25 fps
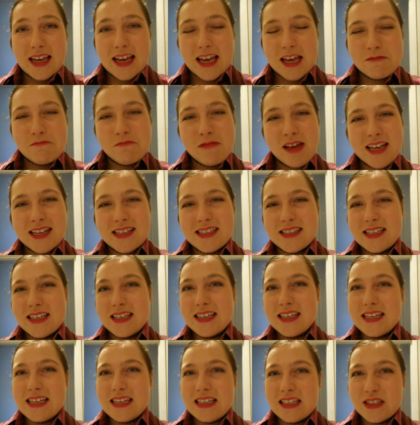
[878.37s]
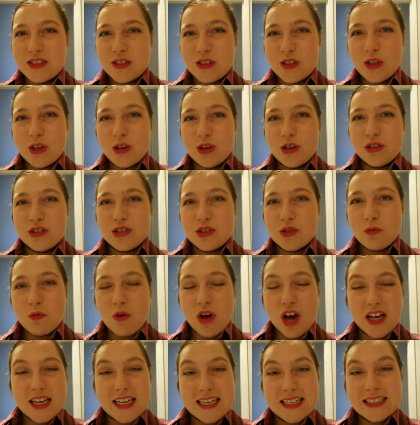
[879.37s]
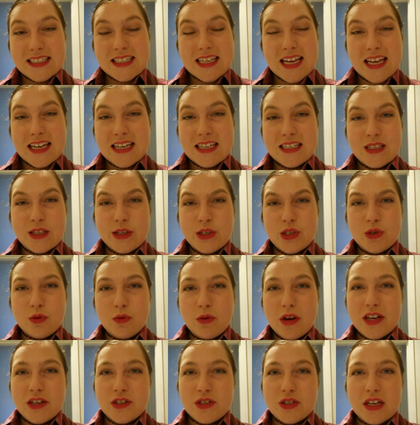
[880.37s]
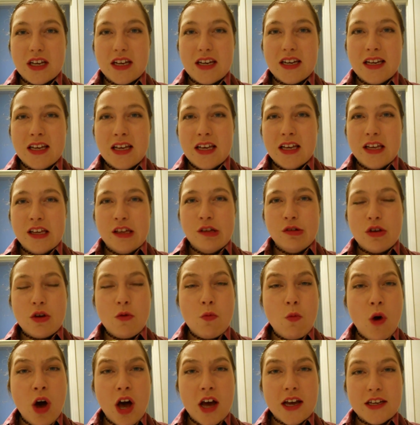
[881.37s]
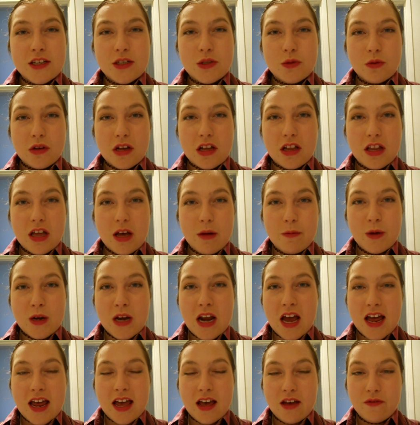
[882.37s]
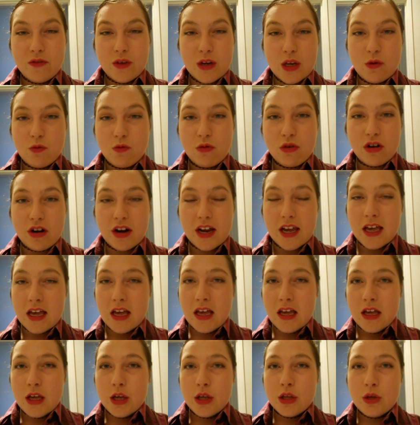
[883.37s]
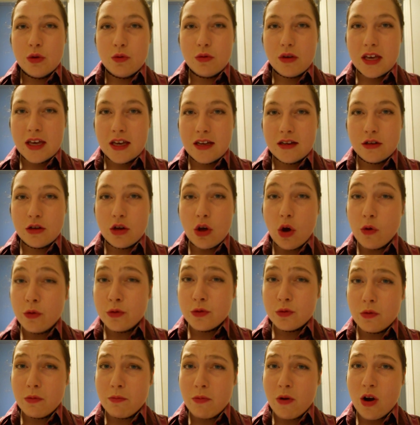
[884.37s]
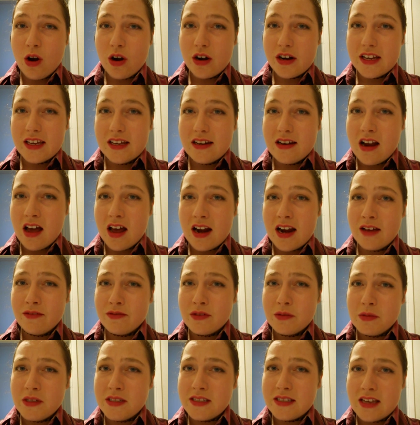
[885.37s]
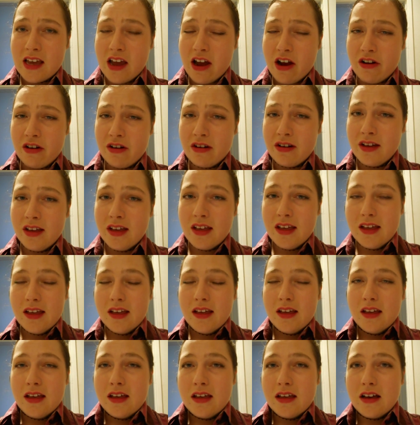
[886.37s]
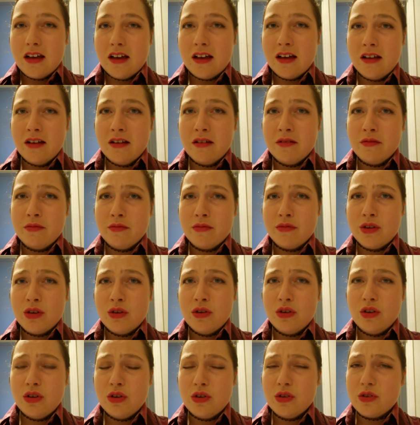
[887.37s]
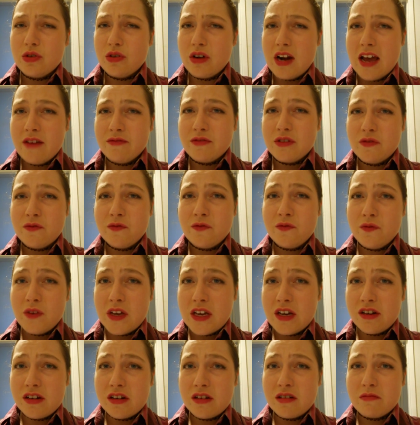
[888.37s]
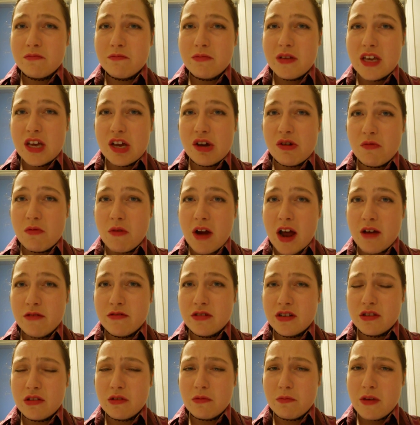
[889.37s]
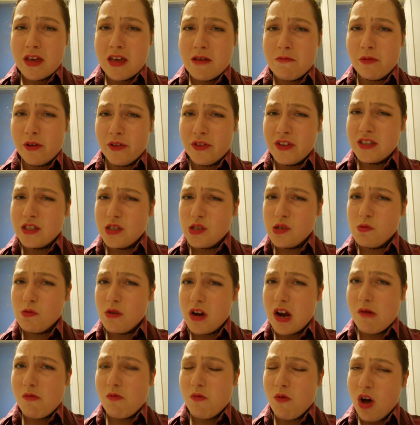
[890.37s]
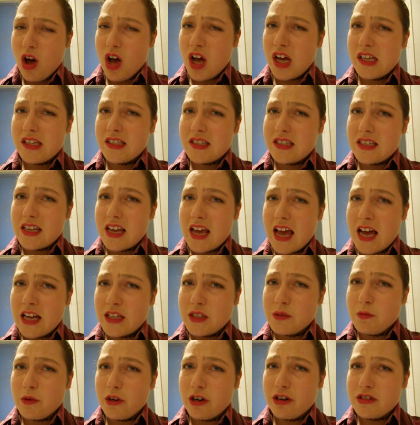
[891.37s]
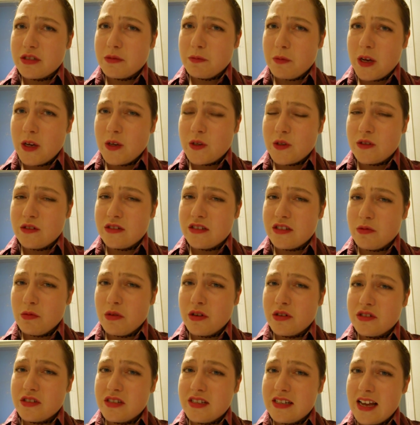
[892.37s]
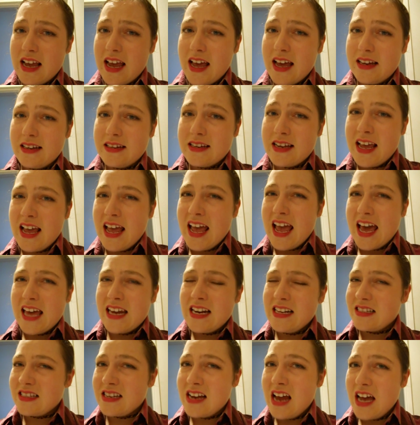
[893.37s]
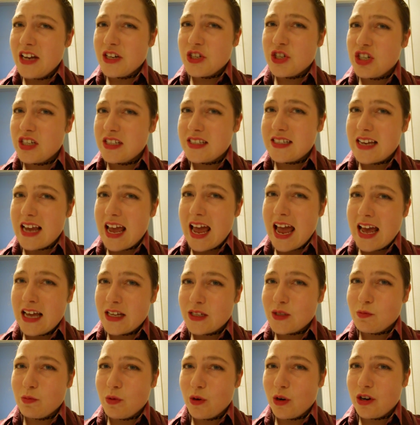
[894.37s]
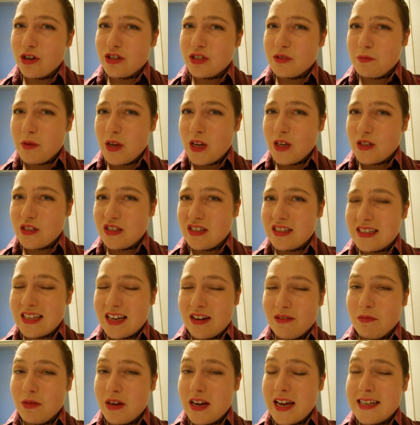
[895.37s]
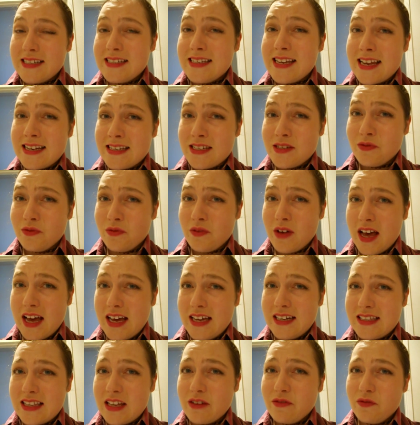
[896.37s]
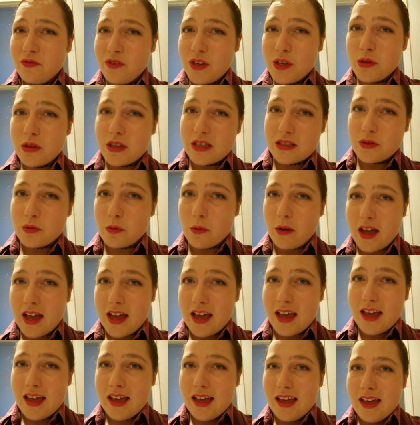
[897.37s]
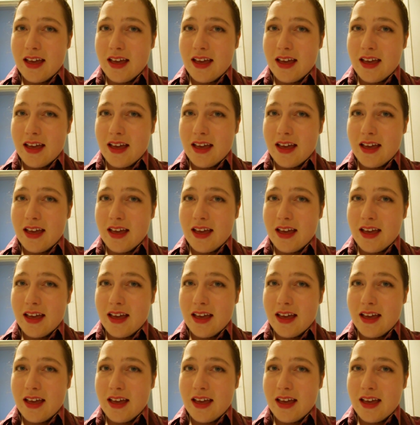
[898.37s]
It makes it easier to walk into any situation. You can walk into a club and not have any worry. You can go to a party and not have to be scared. You don't have to fear being around other people. This is what I want Asperger's patients to understand. And it's not just Asperger's patients that have been identified that feel this way.